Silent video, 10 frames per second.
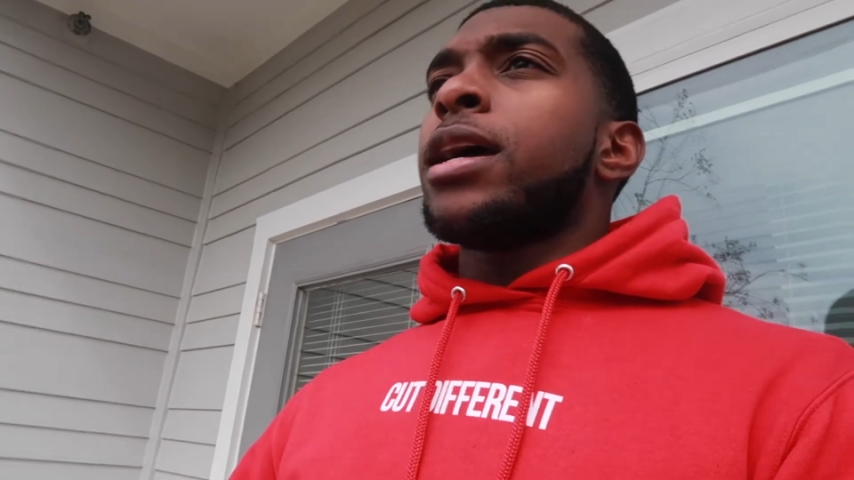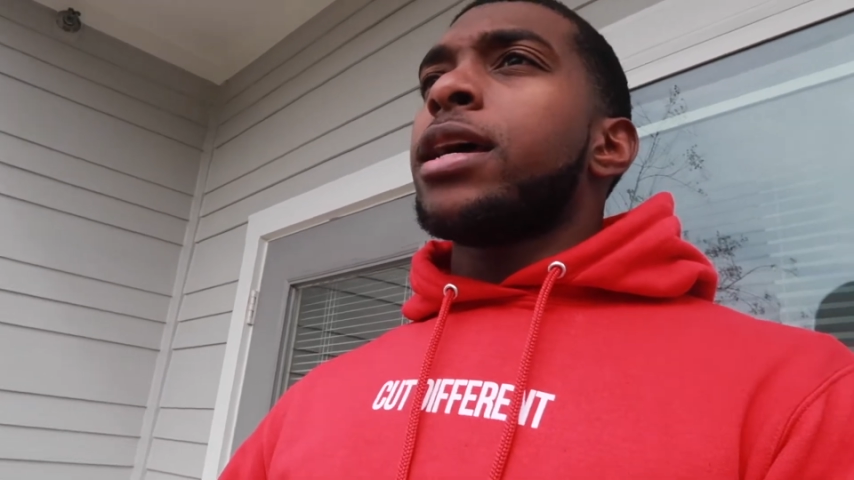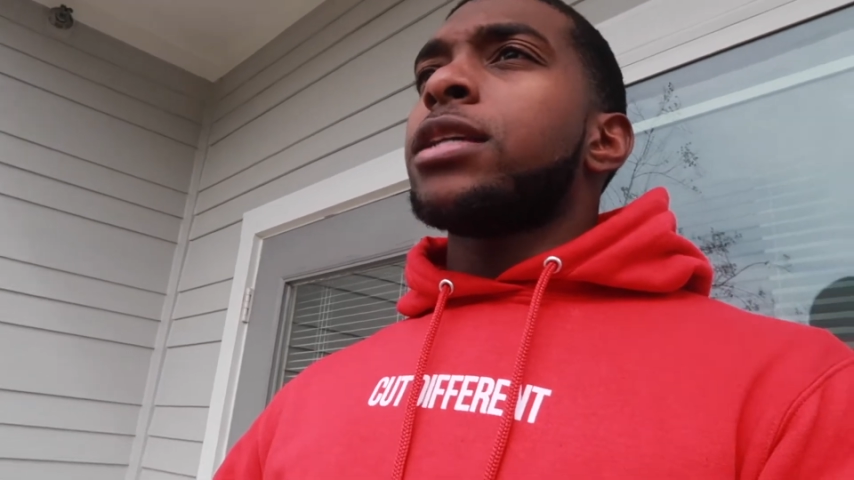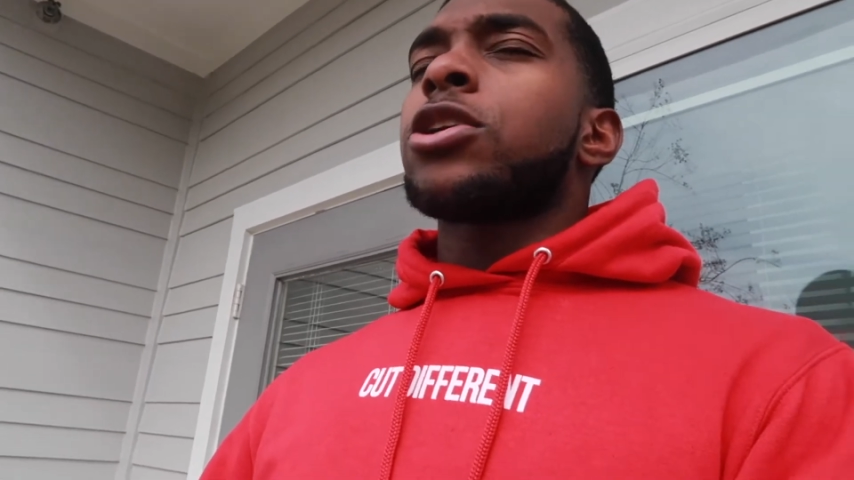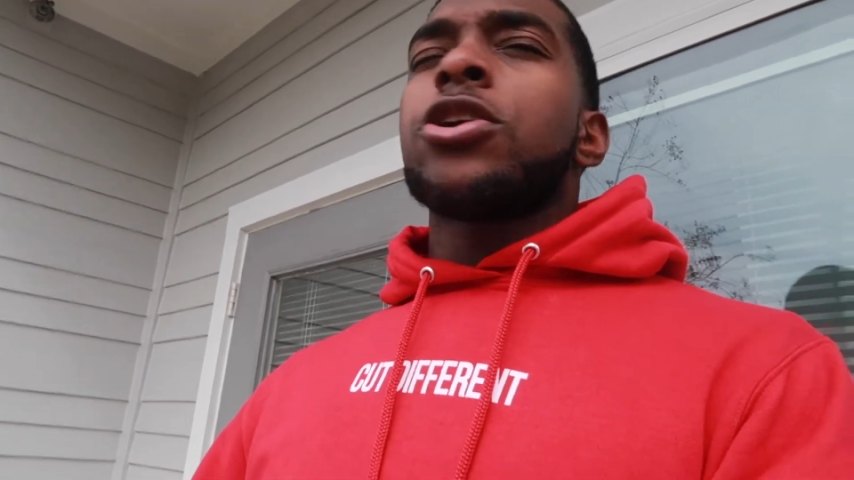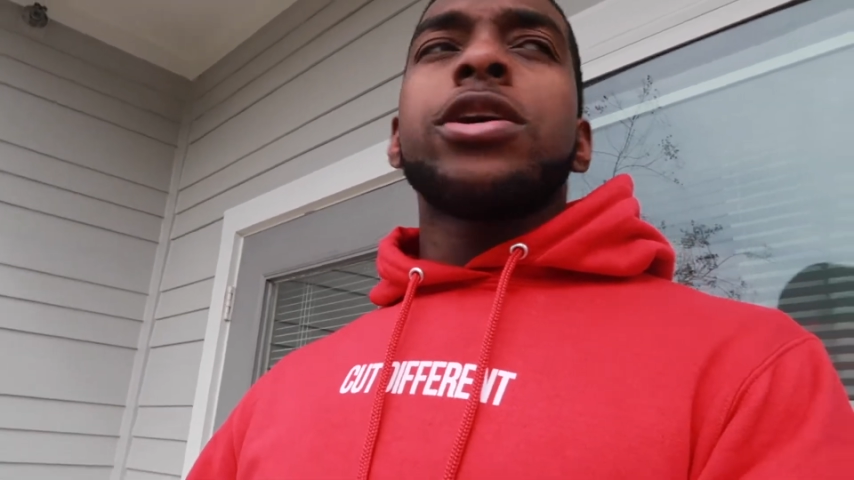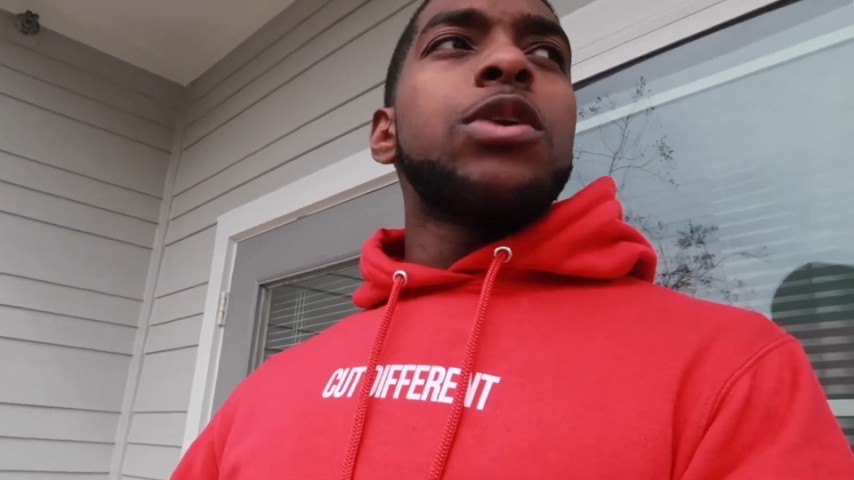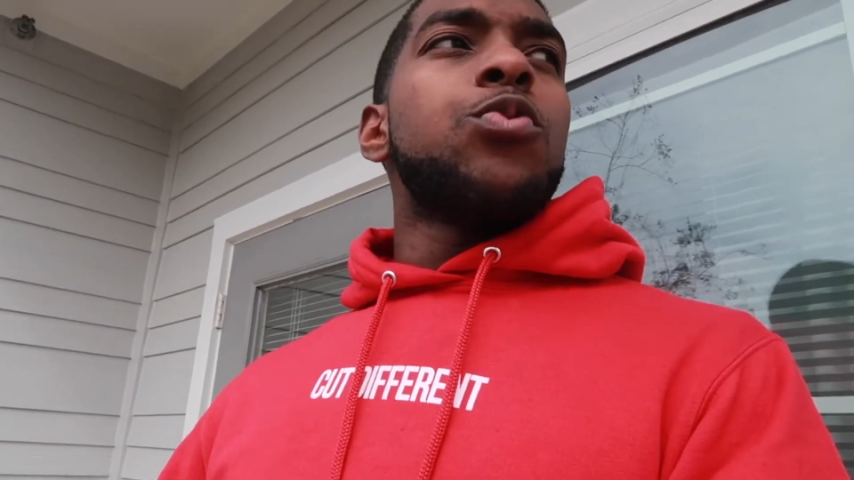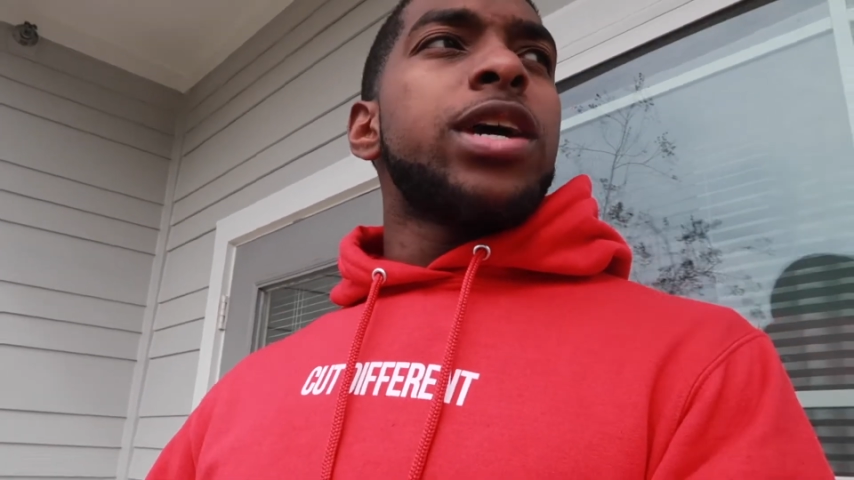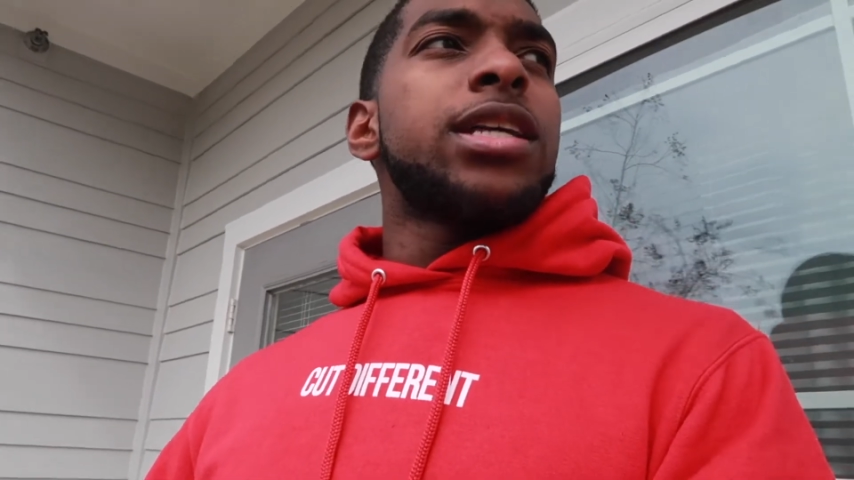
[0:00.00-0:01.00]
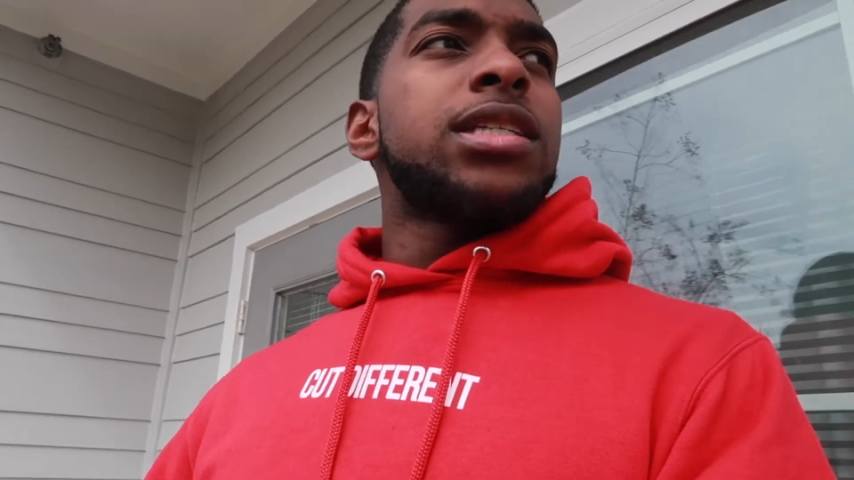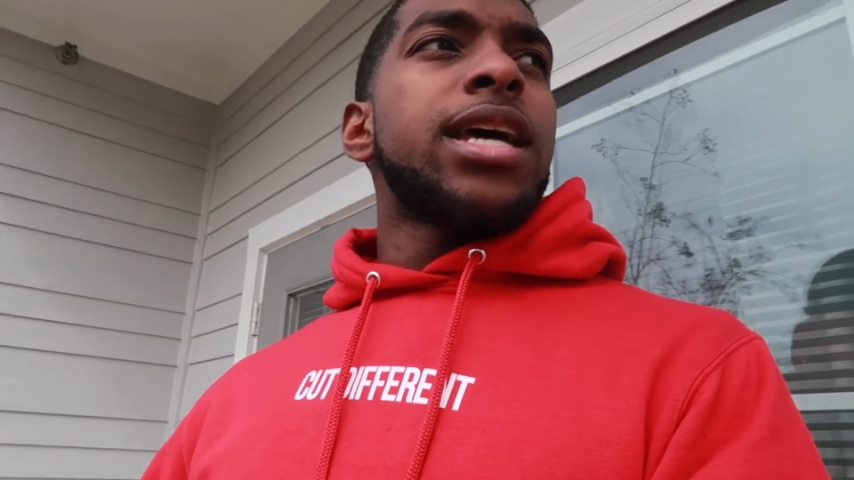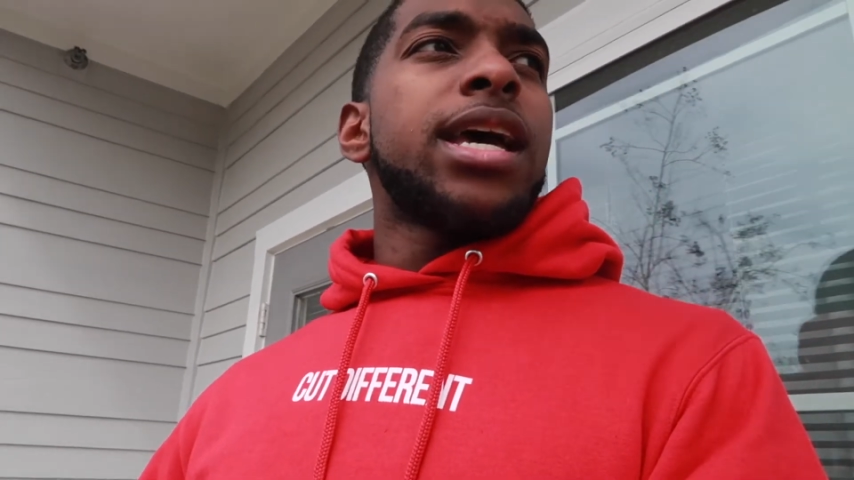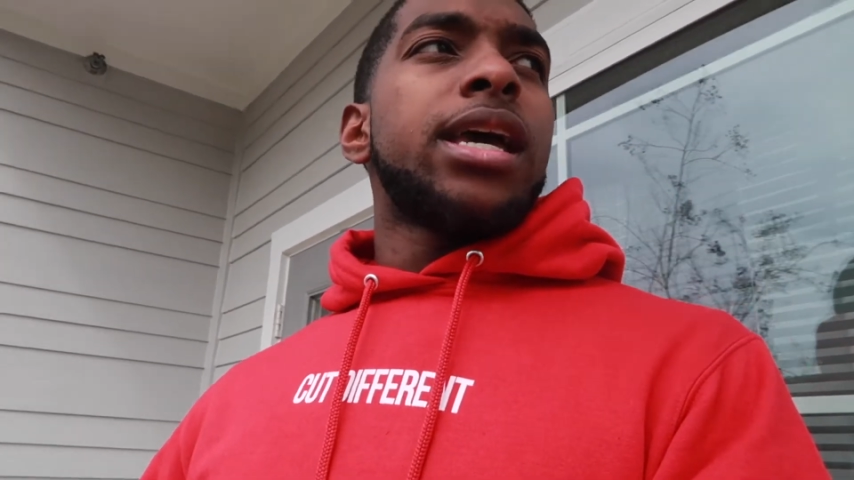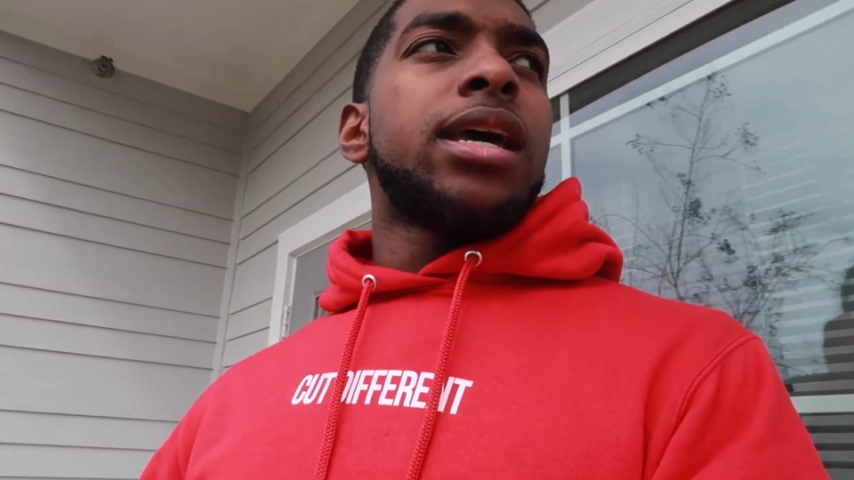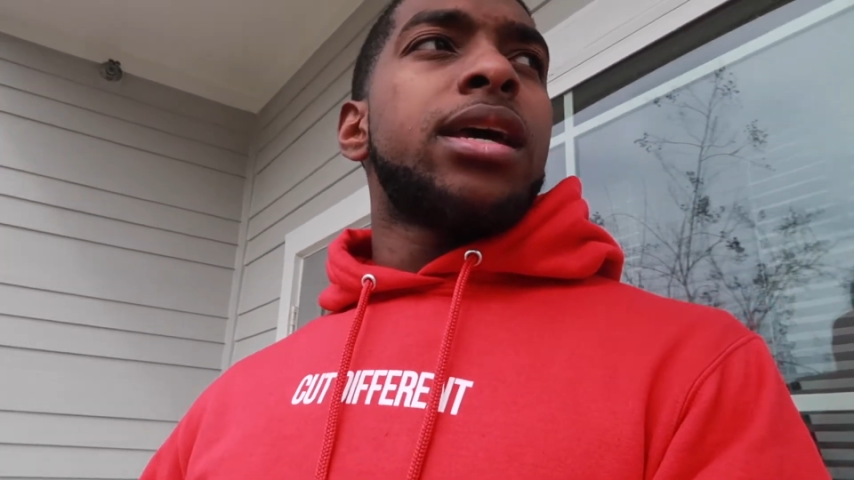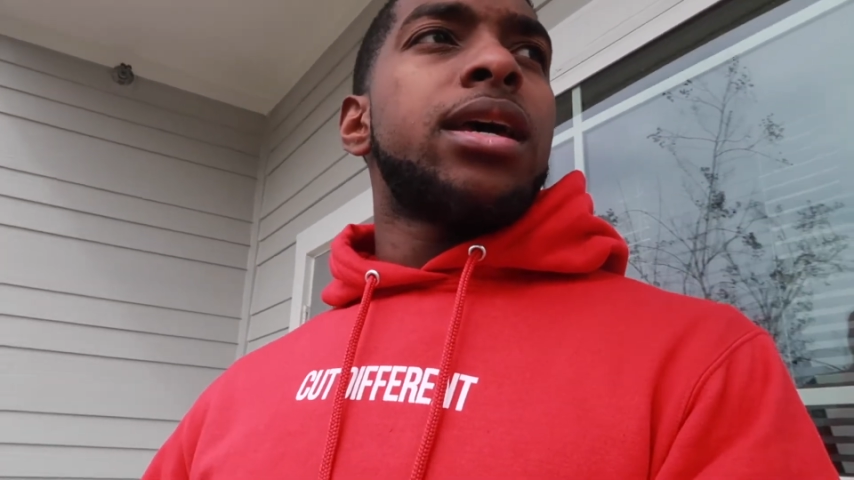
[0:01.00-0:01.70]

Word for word: It's currently Wednesday,